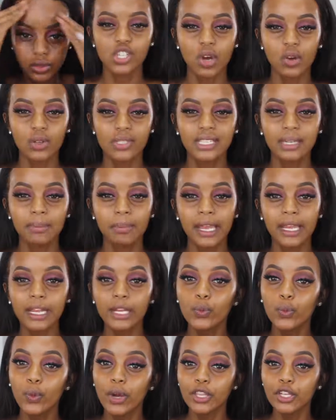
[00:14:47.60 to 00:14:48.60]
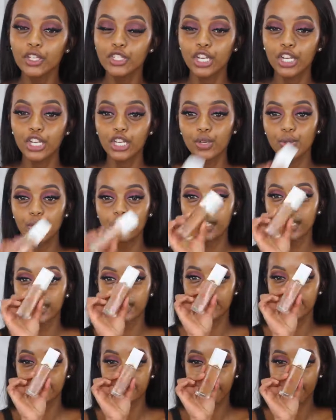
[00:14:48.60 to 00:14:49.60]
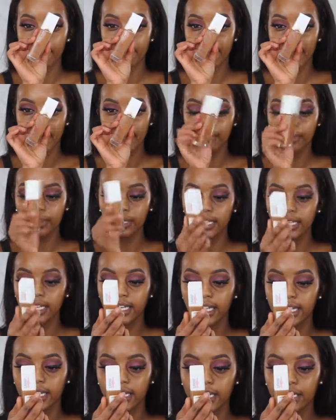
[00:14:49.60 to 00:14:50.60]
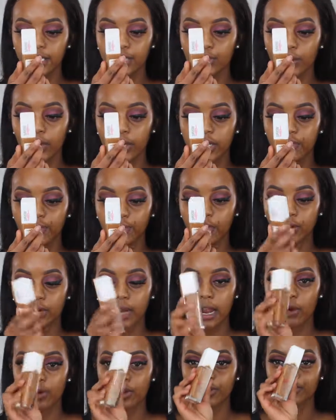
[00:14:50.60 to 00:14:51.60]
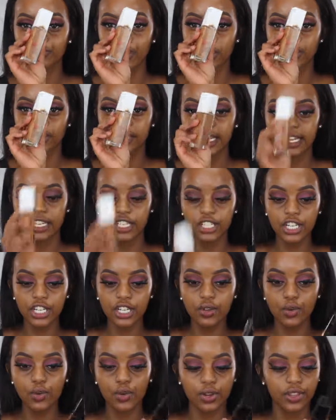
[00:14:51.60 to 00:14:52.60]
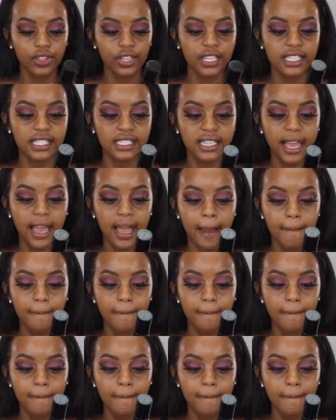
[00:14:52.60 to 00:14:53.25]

So I was debating whether to use this Maybelline 24-hour foundation or this